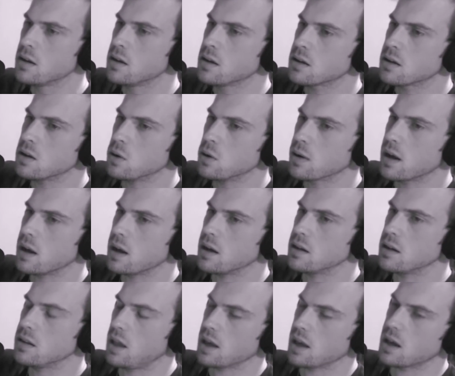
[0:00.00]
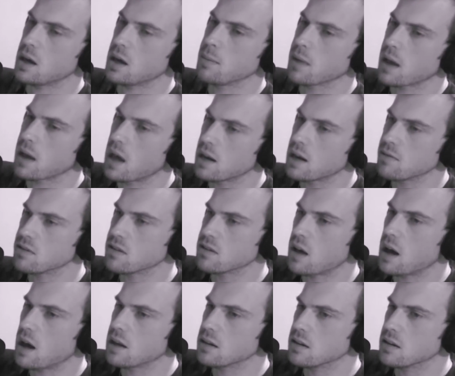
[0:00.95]
cocaine like coming out of his
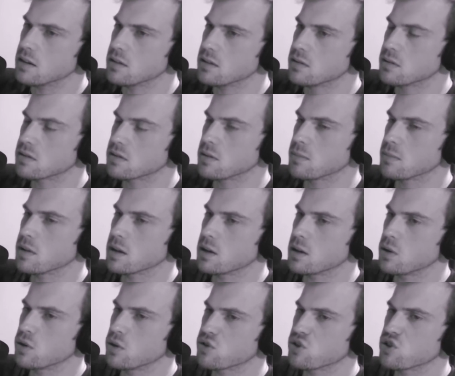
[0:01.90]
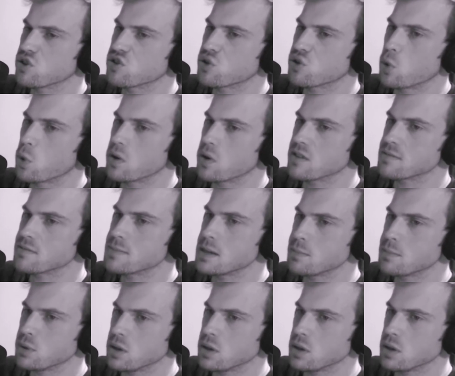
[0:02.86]
eyelids or something. Those are the stories people